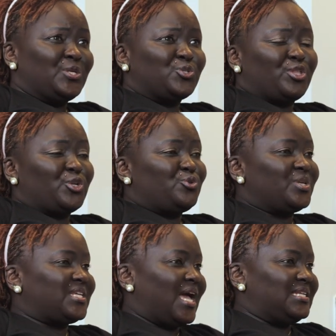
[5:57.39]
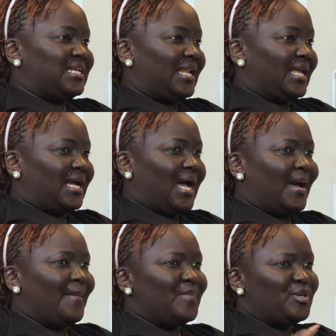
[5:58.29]
So they do it under like
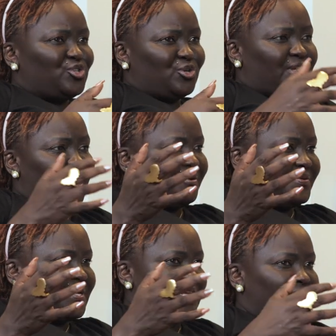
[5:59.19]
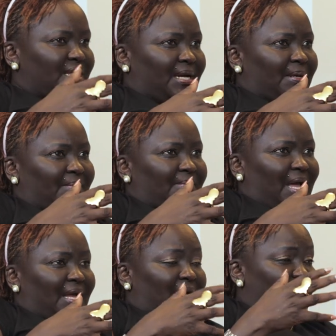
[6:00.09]
a missionary
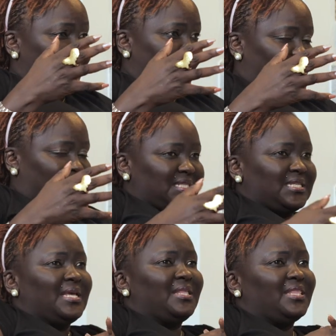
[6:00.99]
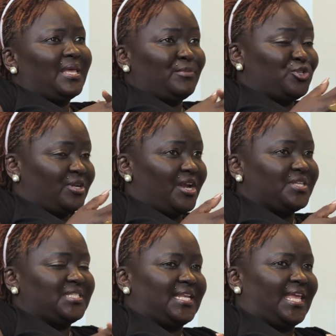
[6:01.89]
agreement. They are
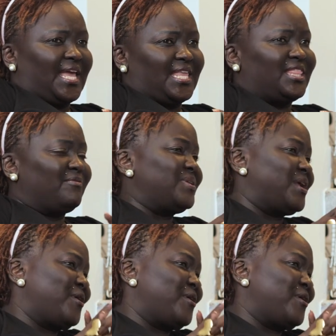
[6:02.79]
missionaries in Kenya. They've been